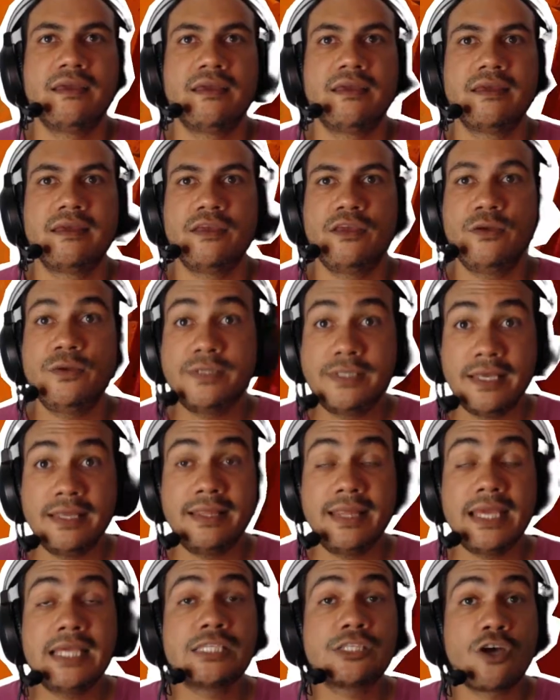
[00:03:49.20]
using
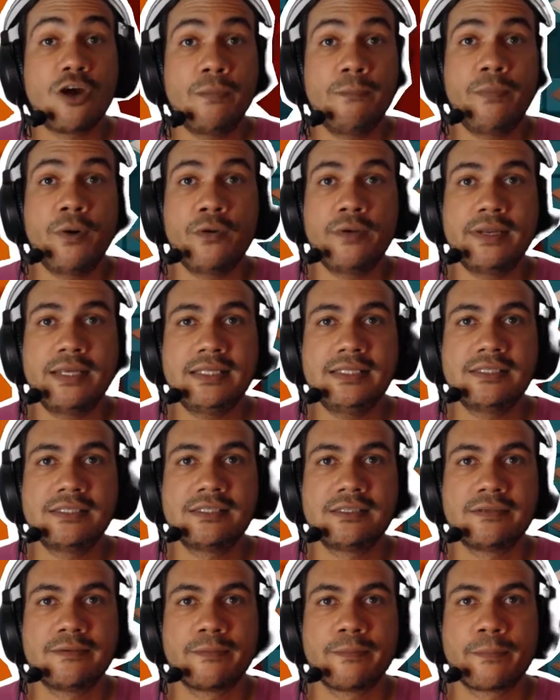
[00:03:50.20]
these
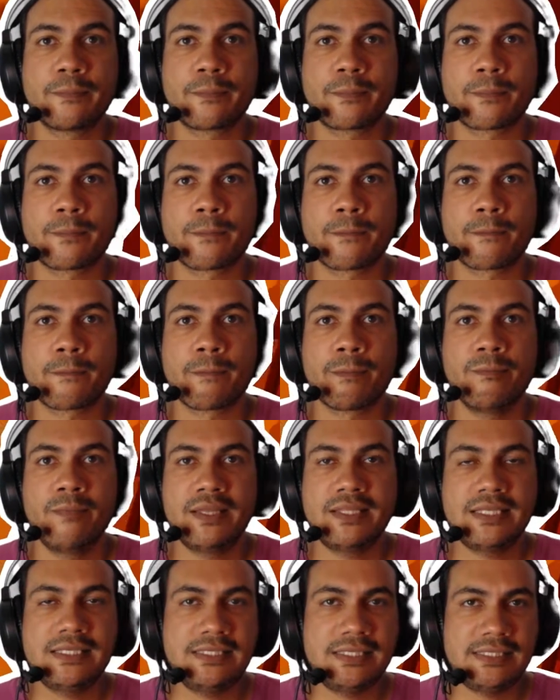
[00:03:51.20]
components.
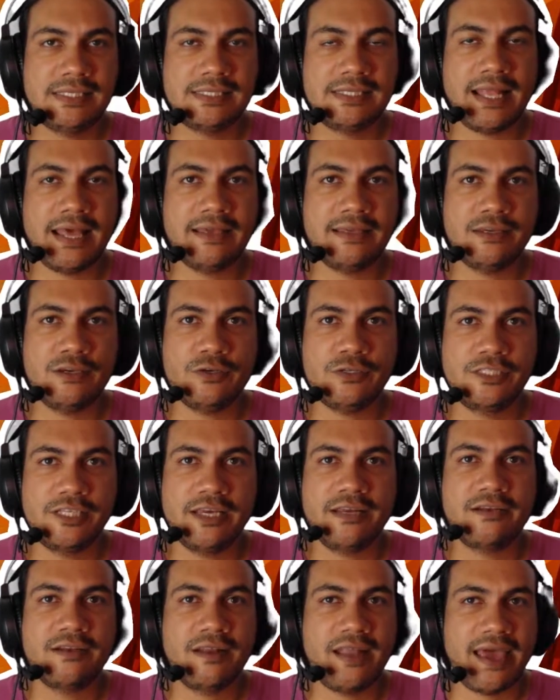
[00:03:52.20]
Now this is just like your
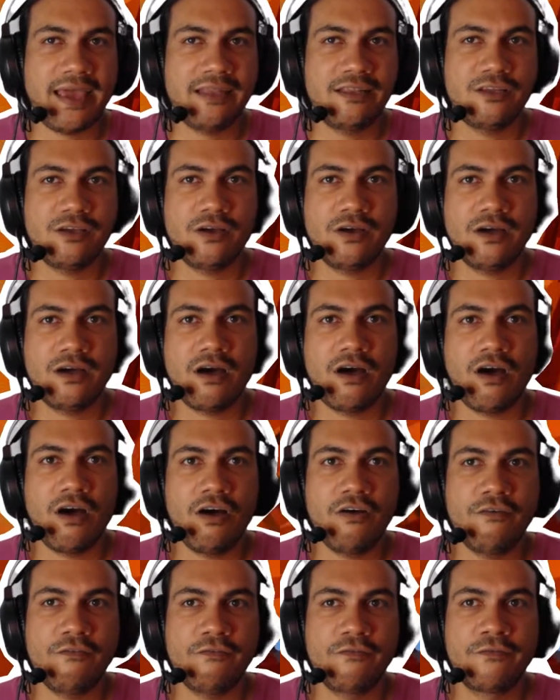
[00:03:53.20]
general idea
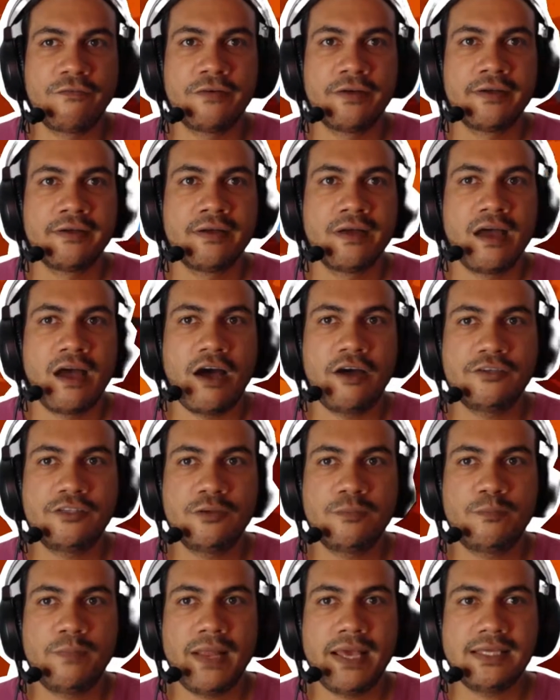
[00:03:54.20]
of how
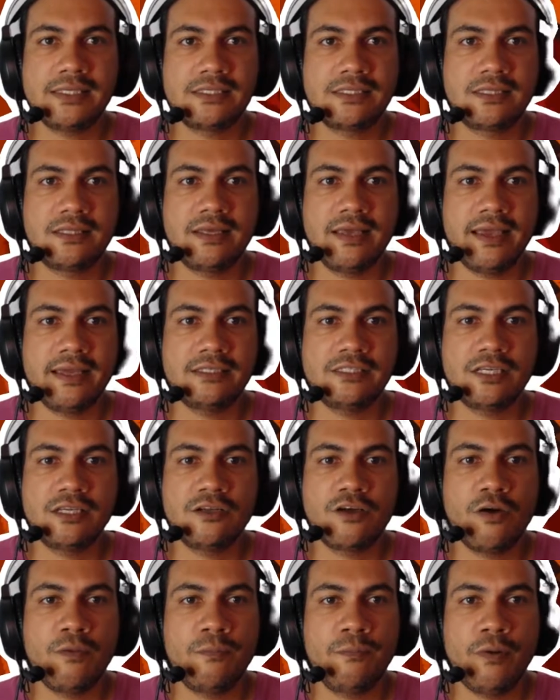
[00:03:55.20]
to place the
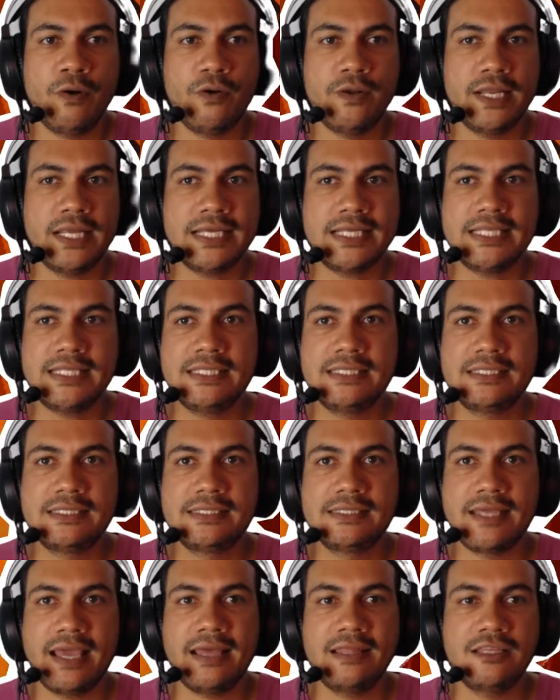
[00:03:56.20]
engine
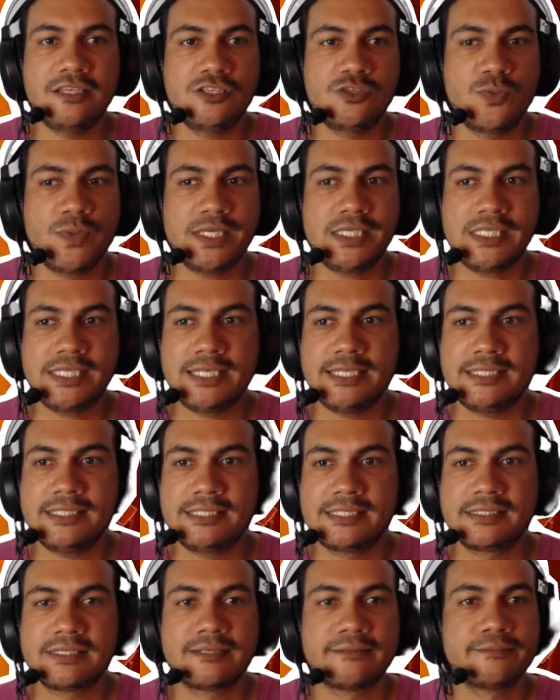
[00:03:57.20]
components and the
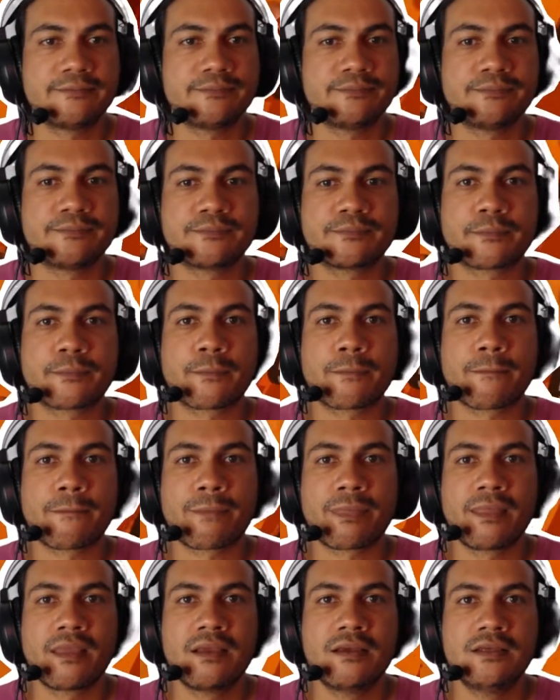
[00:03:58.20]
switches.
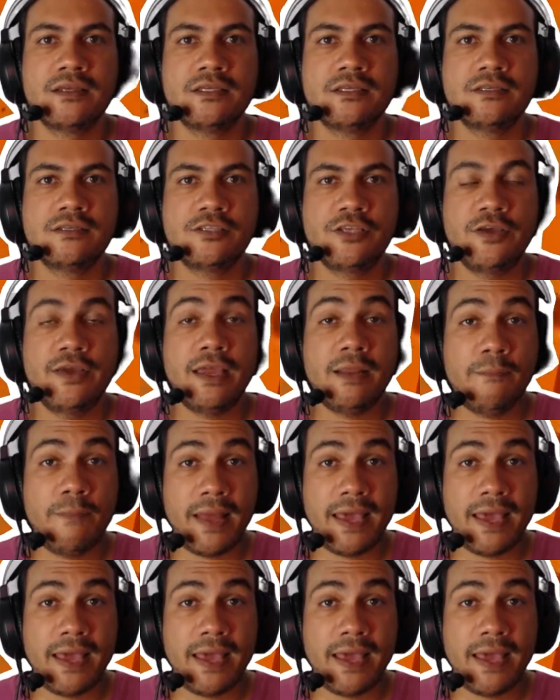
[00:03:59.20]
So you can play